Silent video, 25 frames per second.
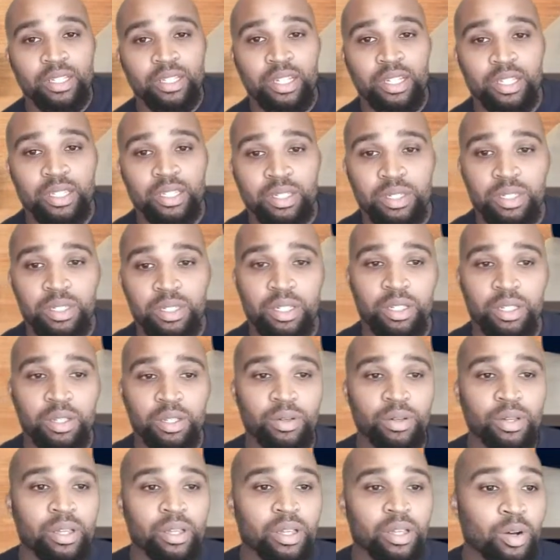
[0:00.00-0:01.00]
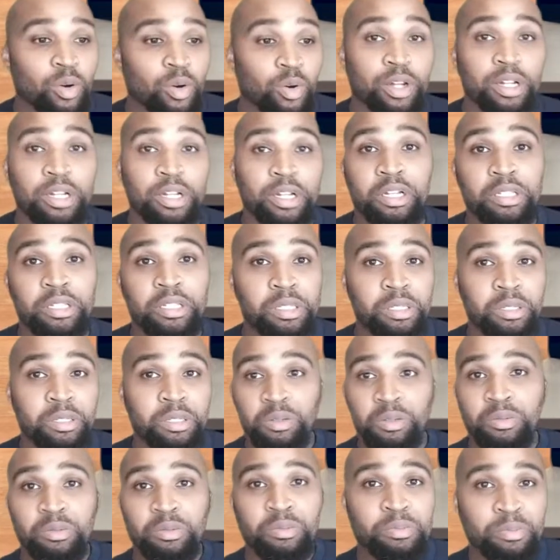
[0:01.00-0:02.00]
Good to see you, or good
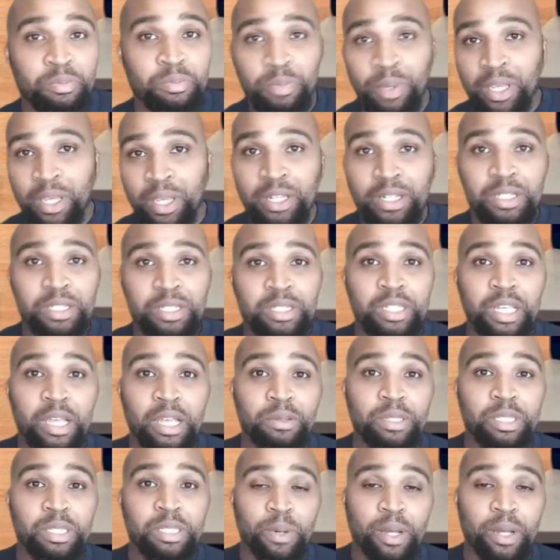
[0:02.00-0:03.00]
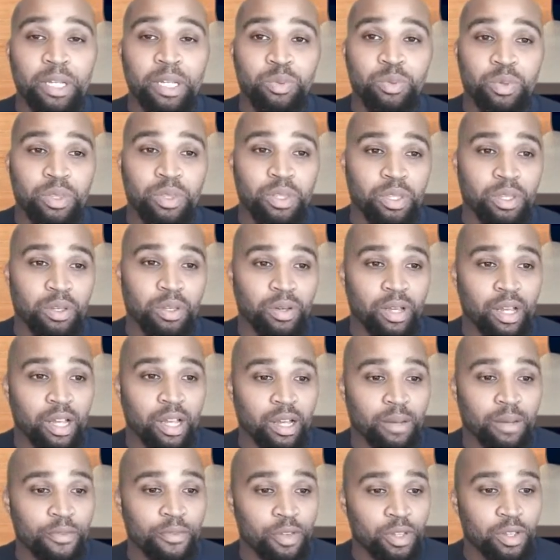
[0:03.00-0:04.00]
to be in the same space with you.
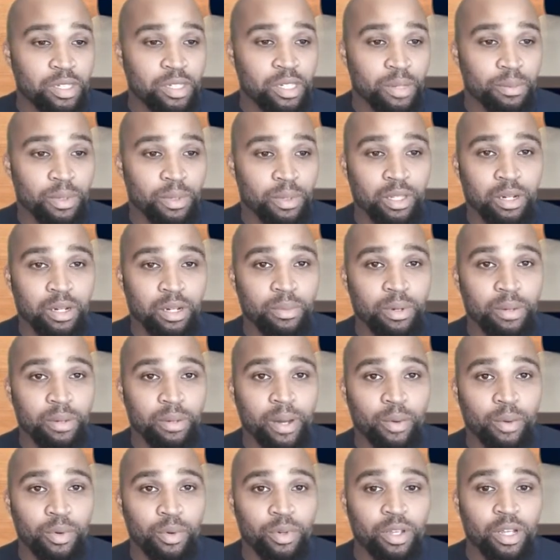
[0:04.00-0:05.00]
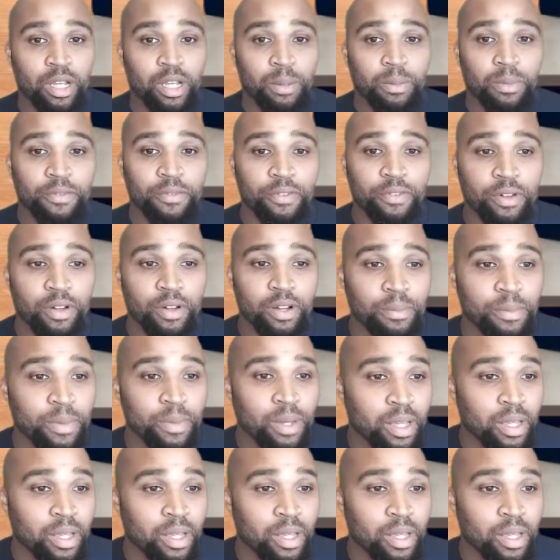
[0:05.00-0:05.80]
If you could tell me a little bit about where you're coming from,